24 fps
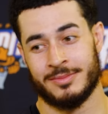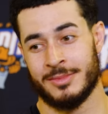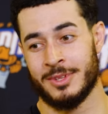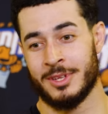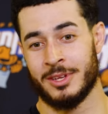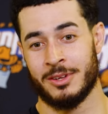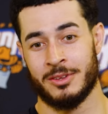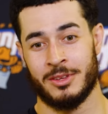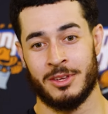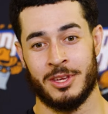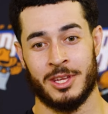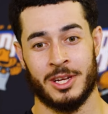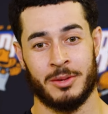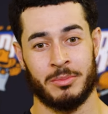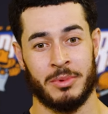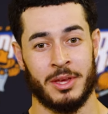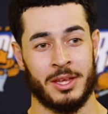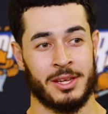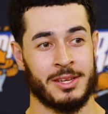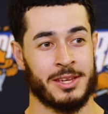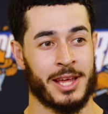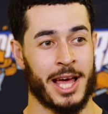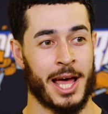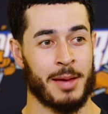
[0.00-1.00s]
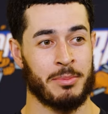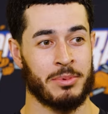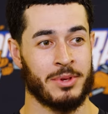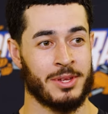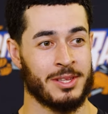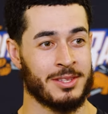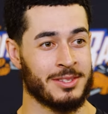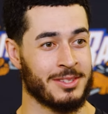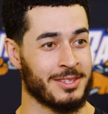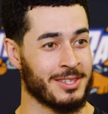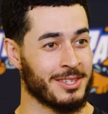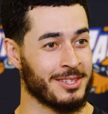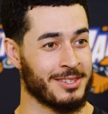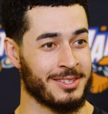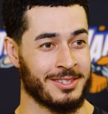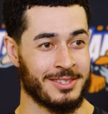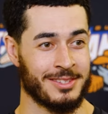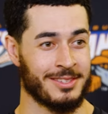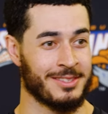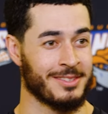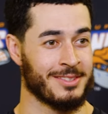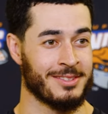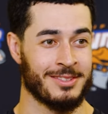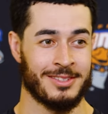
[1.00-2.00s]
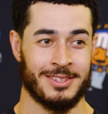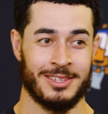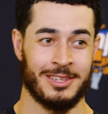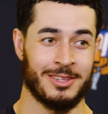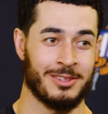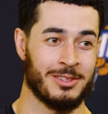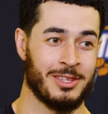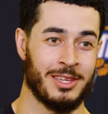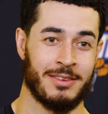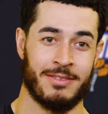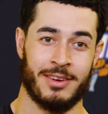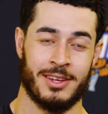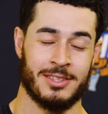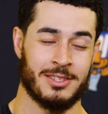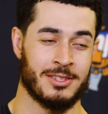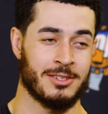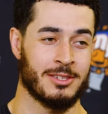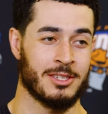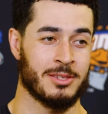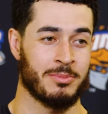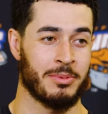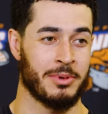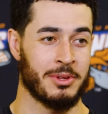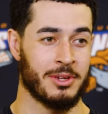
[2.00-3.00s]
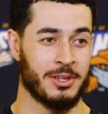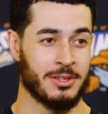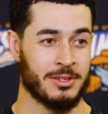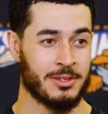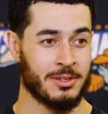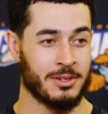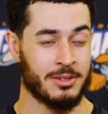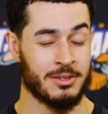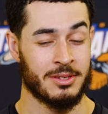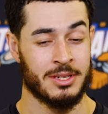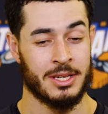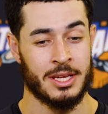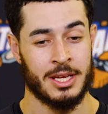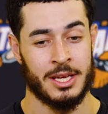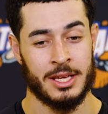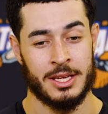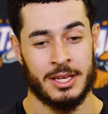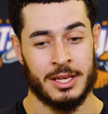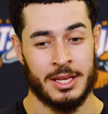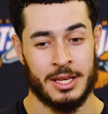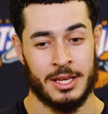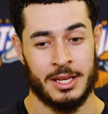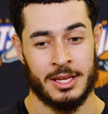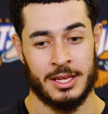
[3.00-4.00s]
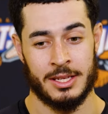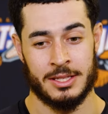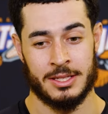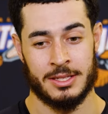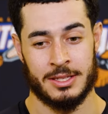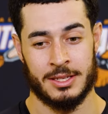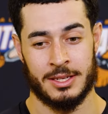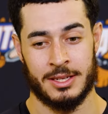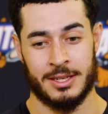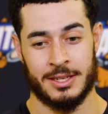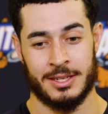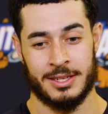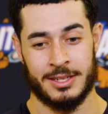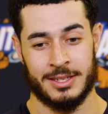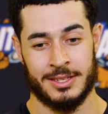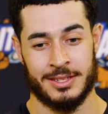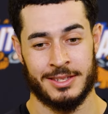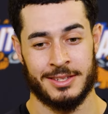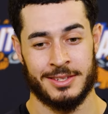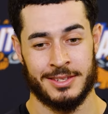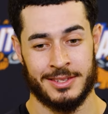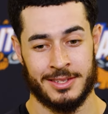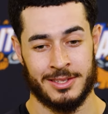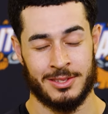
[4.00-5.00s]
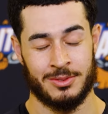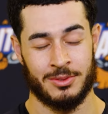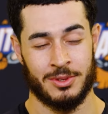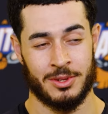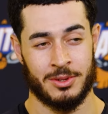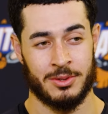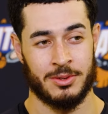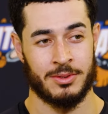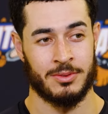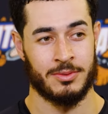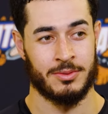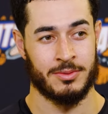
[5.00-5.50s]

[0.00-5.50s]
you know, you end up getting tap-ins because, you know, defenses are spinning. So it's really cool.